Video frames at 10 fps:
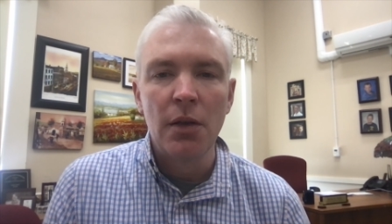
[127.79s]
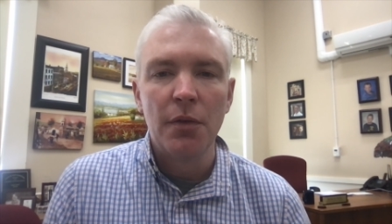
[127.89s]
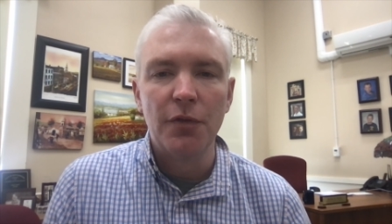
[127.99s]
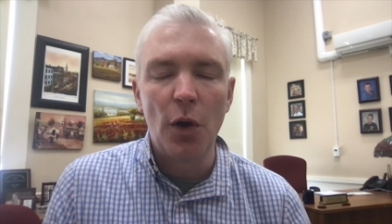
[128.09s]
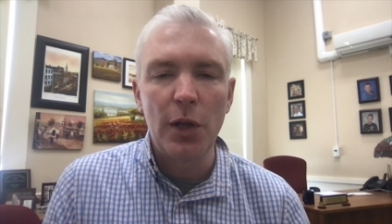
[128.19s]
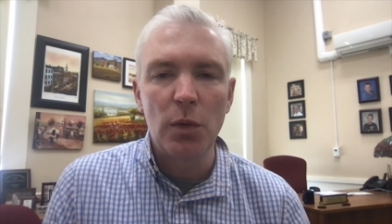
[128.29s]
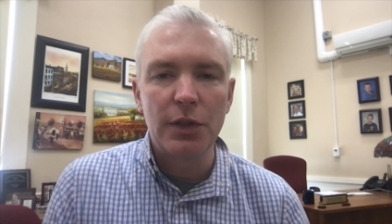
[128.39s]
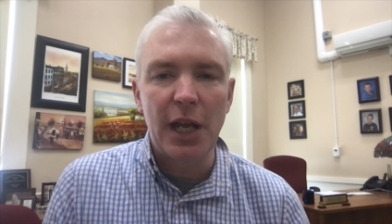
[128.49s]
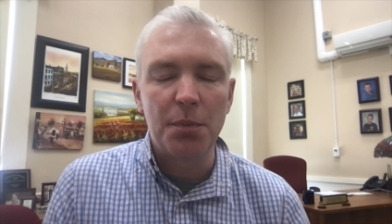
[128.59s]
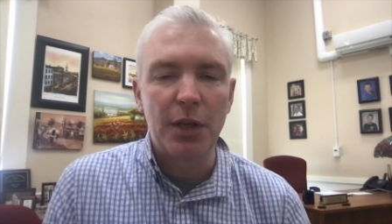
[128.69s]
Voting will
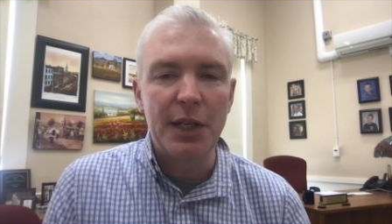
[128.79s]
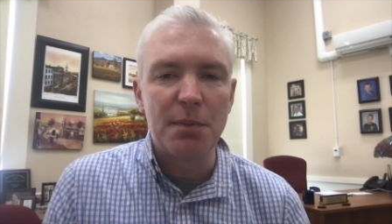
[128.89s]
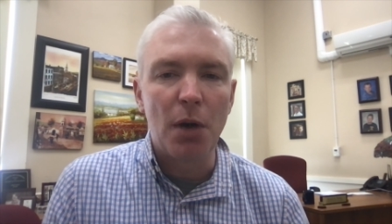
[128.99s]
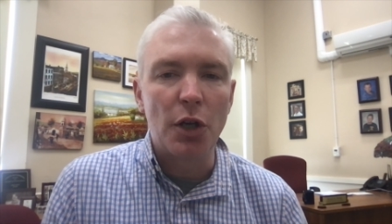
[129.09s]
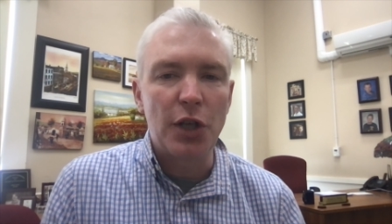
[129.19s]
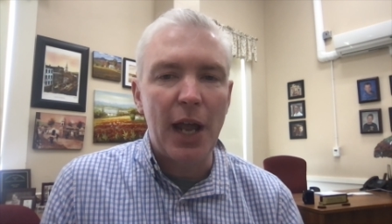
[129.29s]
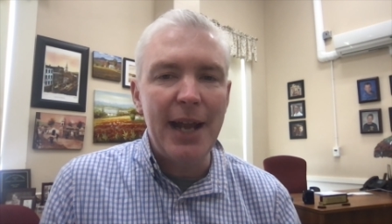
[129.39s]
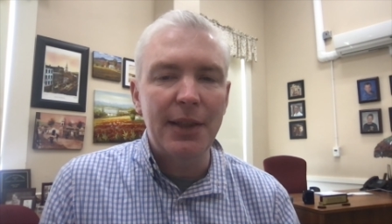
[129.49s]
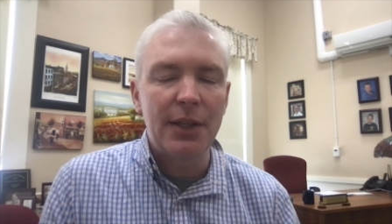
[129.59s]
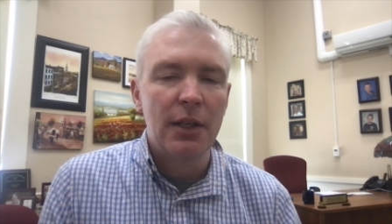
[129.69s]
take place March
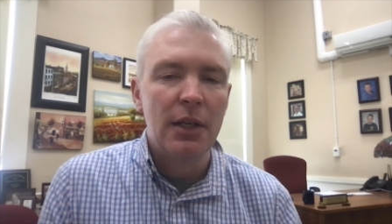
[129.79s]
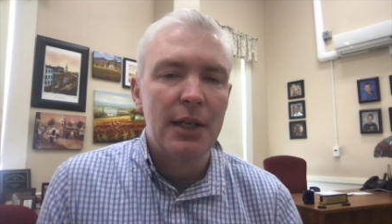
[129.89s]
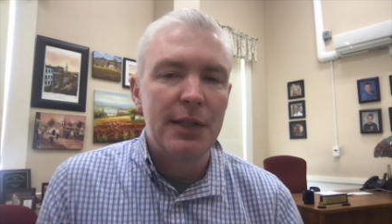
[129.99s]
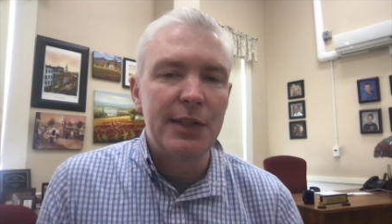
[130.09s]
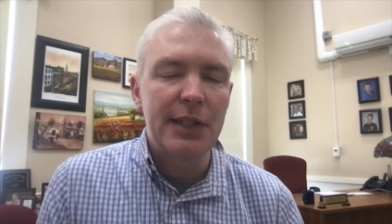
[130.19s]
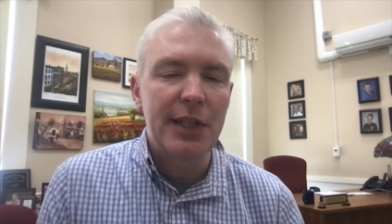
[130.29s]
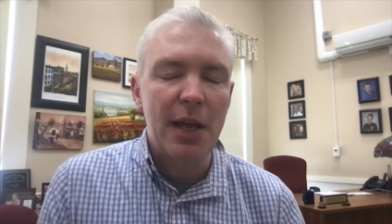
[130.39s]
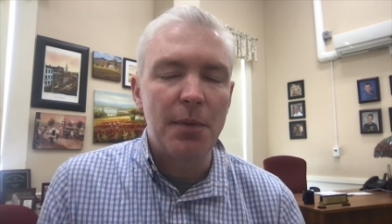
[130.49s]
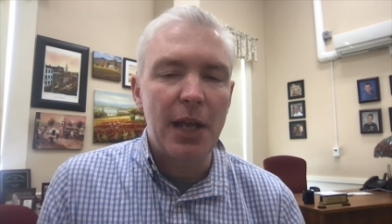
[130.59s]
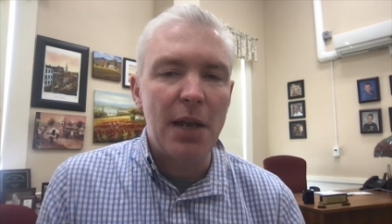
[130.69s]
8th, 6
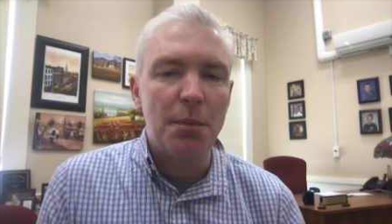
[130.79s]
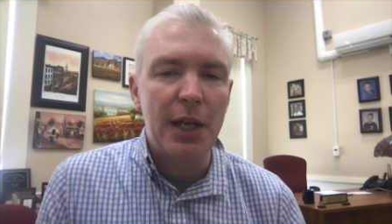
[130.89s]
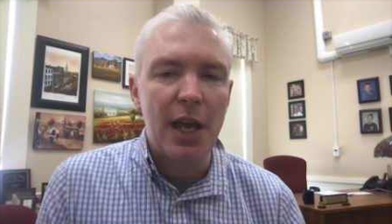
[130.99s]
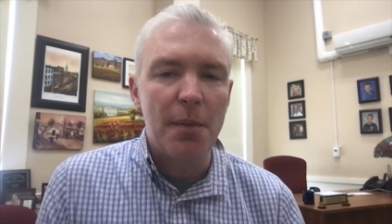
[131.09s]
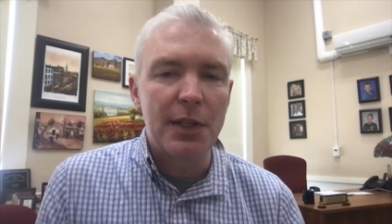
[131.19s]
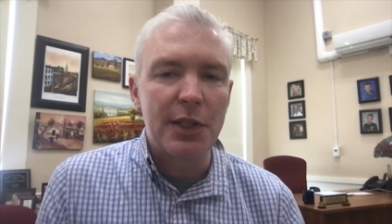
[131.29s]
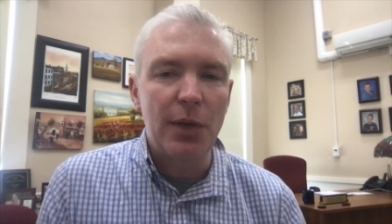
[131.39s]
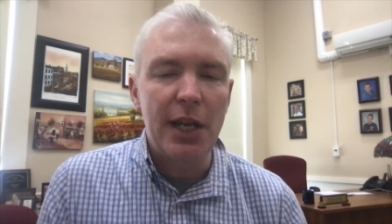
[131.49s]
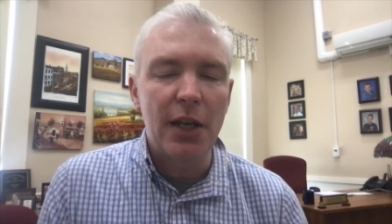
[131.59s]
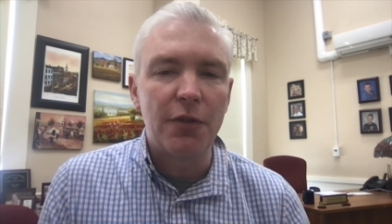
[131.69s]
a.m. to 8 p.m. at
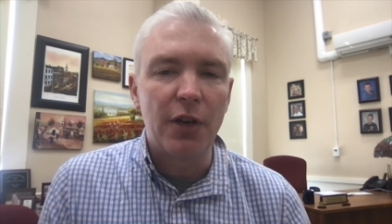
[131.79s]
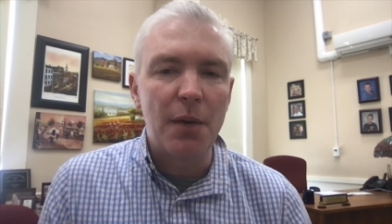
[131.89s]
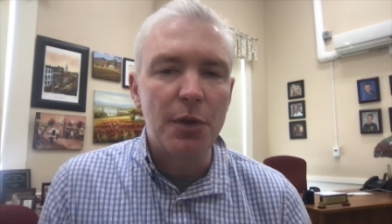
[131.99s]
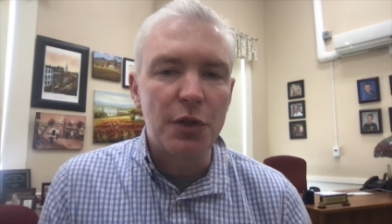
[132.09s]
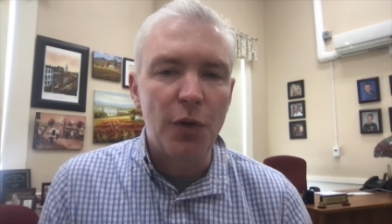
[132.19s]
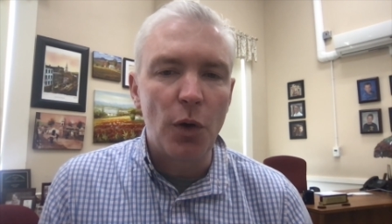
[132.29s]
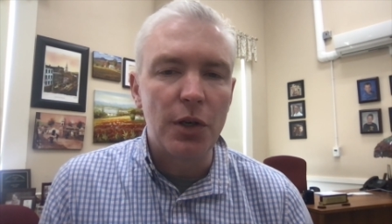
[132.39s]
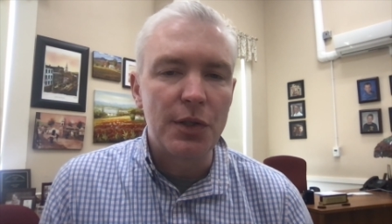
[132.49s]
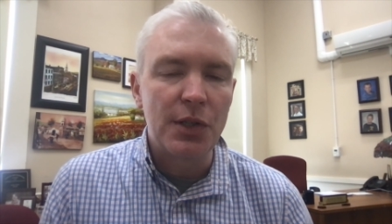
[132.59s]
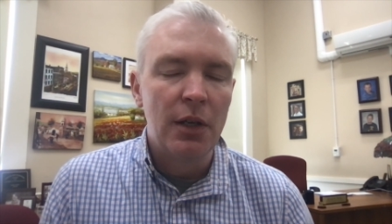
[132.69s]
Souhegan for Amherst
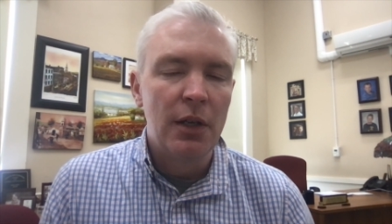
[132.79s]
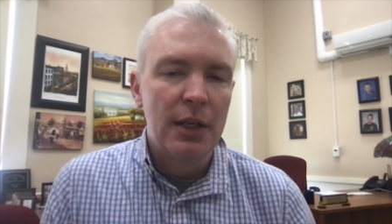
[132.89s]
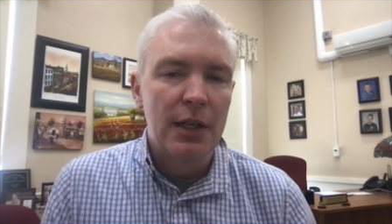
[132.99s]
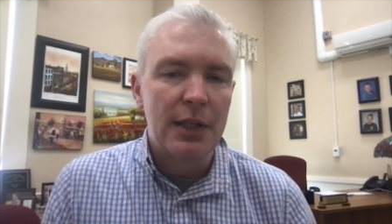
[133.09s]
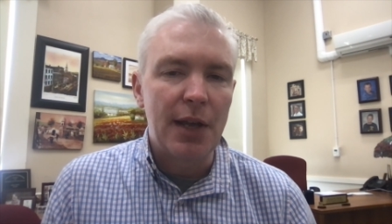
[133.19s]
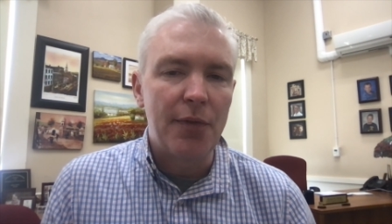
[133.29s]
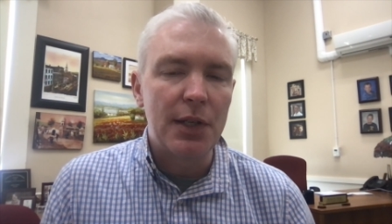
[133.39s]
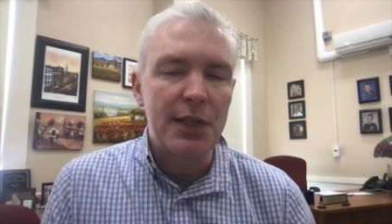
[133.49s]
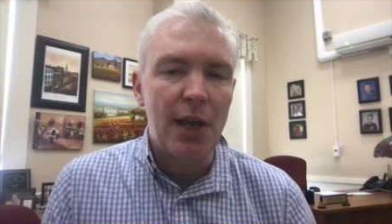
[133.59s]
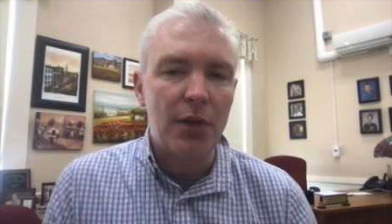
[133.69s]
voters, 7 to
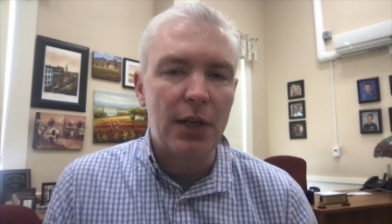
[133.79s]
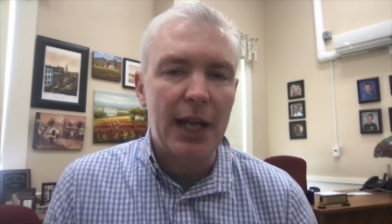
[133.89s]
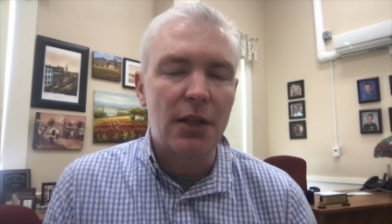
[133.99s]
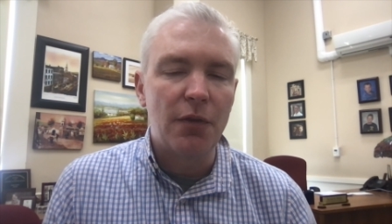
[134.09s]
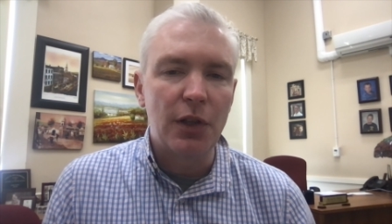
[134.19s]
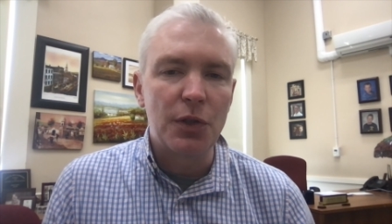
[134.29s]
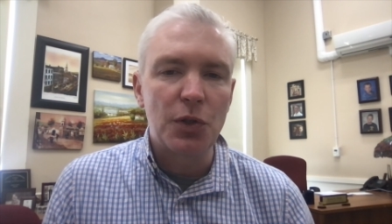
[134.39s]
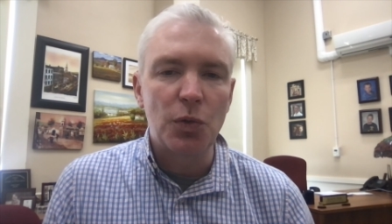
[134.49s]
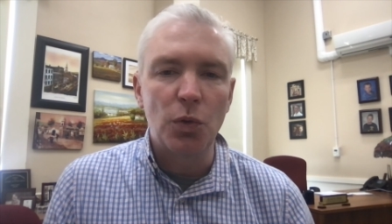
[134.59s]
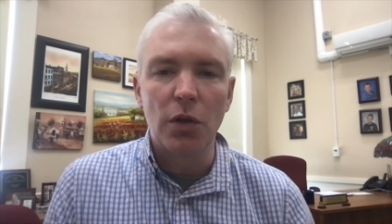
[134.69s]
7 at the Village
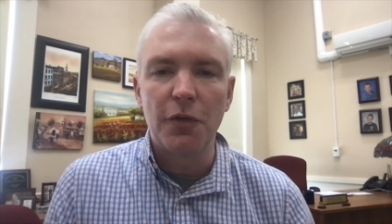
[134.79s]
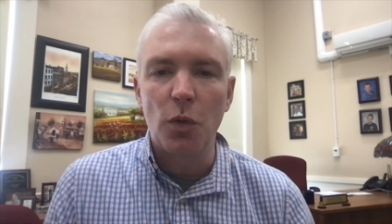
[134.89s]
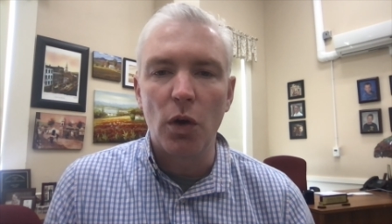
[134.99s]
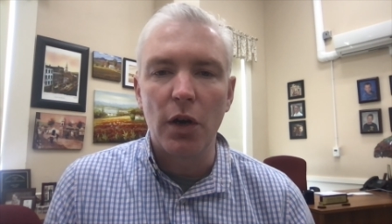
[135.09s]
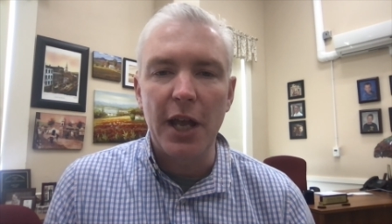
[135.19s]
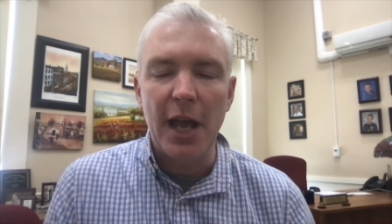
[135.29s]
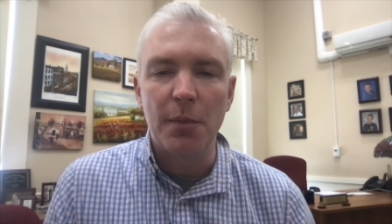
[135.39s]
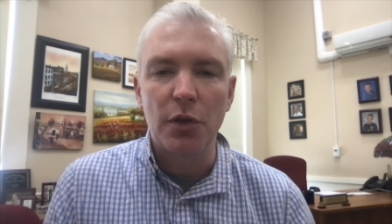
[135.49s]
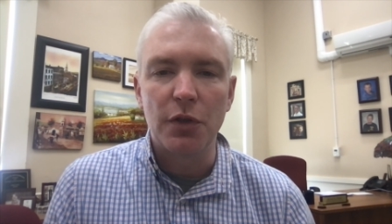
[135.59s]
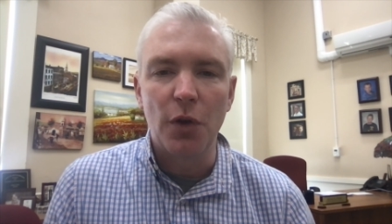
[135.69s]
School for
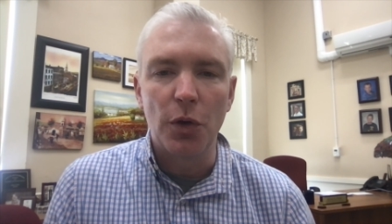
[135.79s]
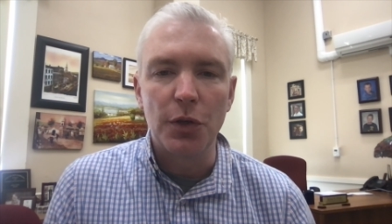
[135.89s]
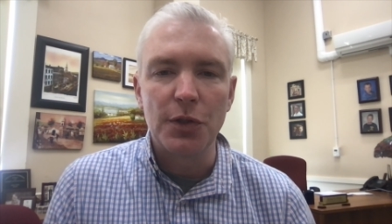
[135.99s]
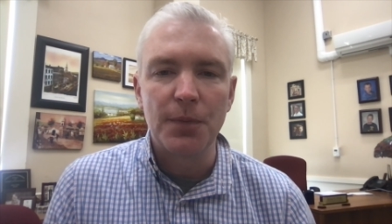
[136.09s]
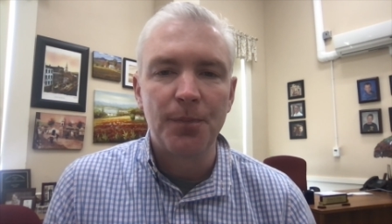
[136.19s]
Amherst voters.